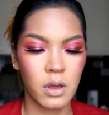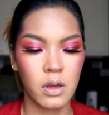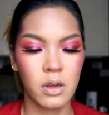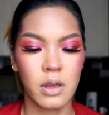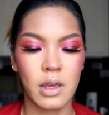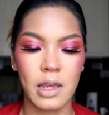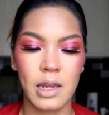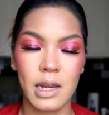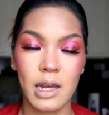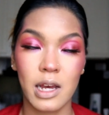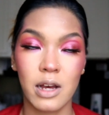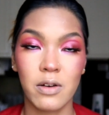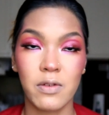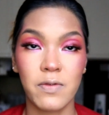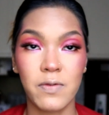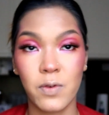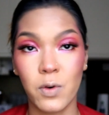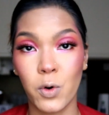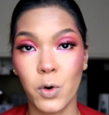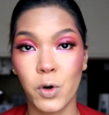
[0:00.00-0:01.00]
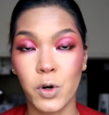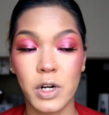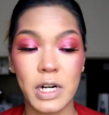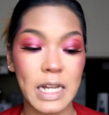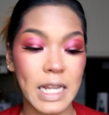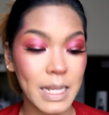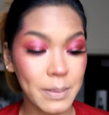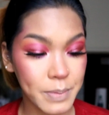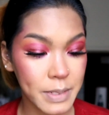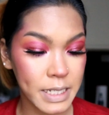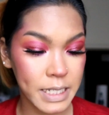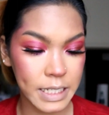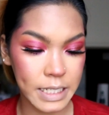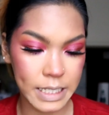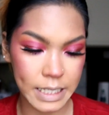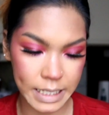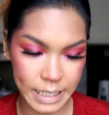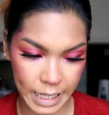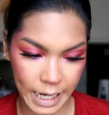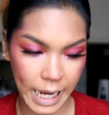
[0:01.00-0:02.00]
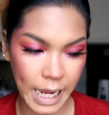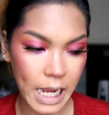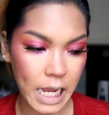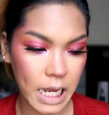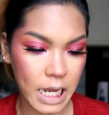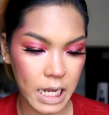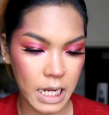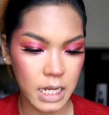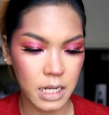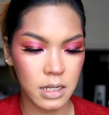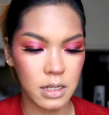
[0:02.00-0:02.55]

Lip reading: Okay, now for lipstick,